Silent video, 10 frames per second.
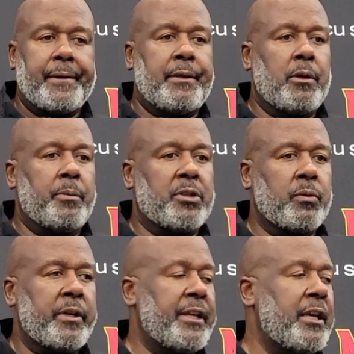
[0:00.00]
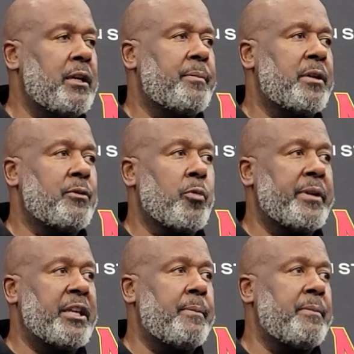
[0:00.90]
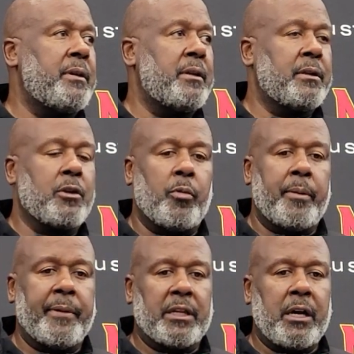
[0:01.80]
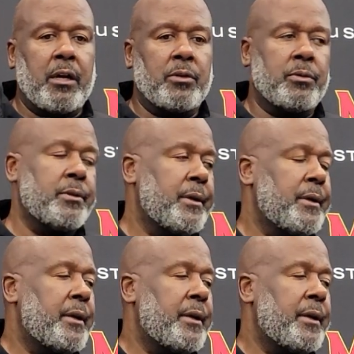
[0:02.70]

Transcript: you know, between him and Roman Hemby and Kobe McDonald,